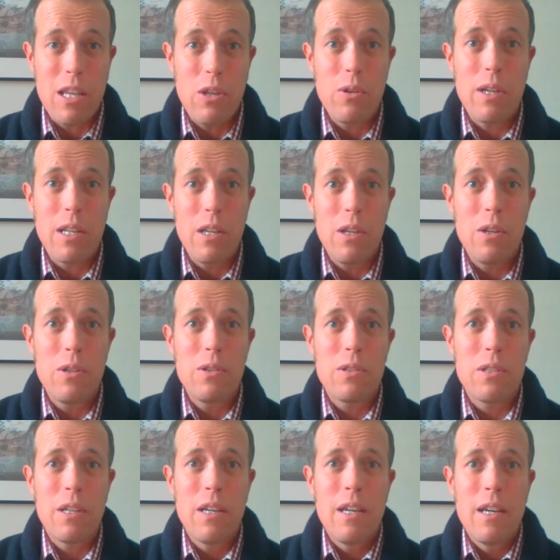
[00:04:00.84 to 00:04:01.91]
that you can
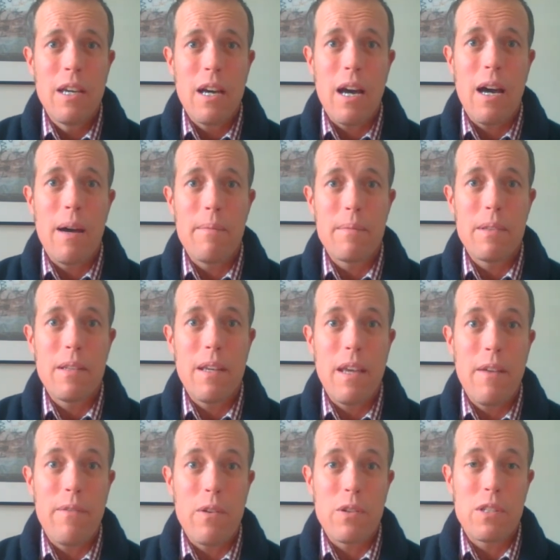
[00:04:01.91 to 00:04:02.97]
use
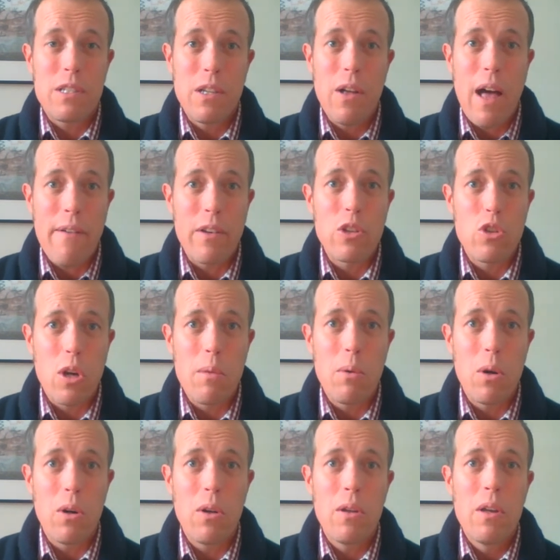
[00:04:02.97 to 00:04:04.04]
if you're still having
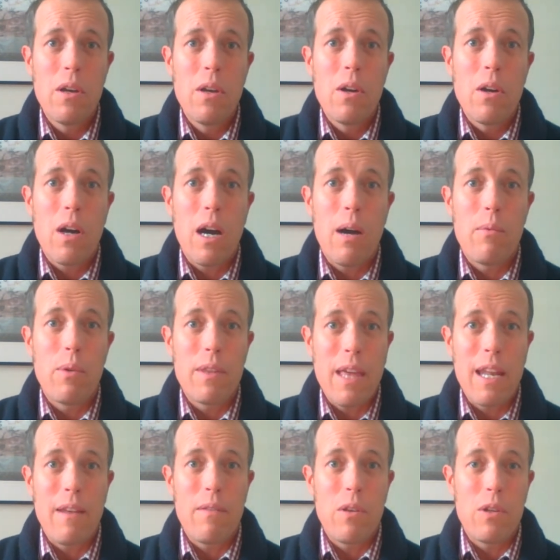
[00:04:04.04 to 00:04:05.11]
trouble with
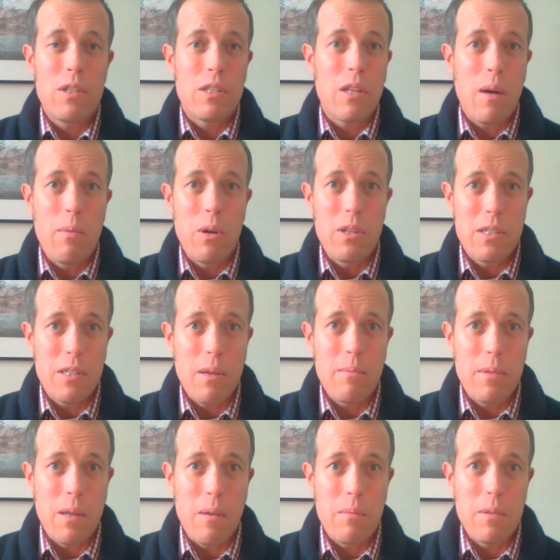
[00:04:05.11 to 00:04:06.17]
any of these stubborn
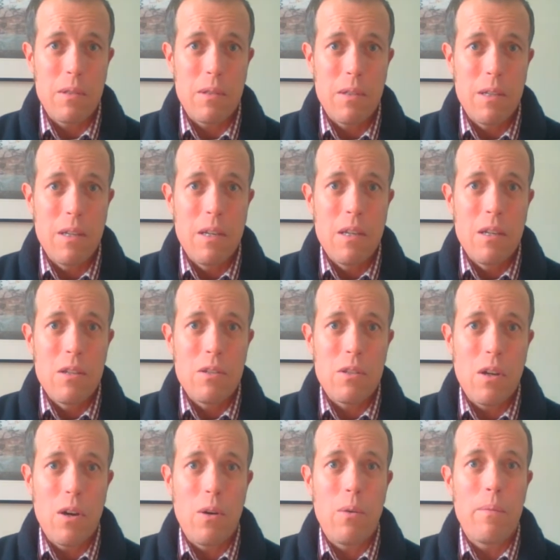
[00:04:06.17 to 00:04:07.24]
symptoms.
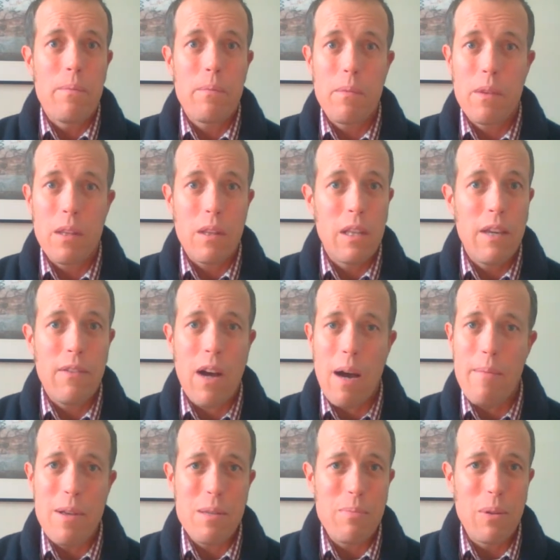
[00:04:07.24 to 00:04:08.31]
So leave
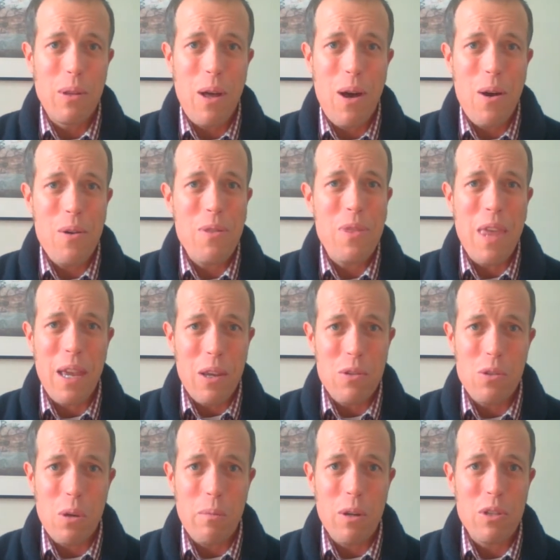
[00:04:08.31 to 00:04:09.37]
comments below. Thank you
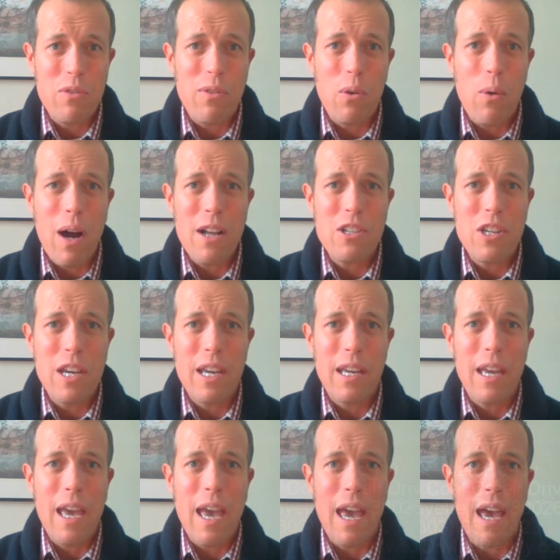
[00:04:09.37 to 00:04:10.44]
so much for
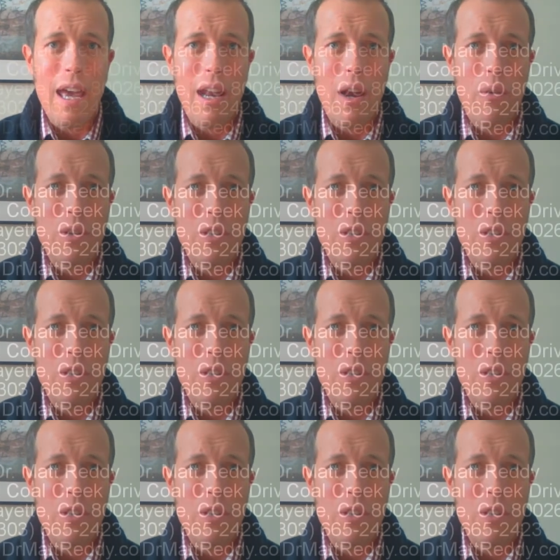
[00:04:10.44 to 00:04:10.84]
watching, and I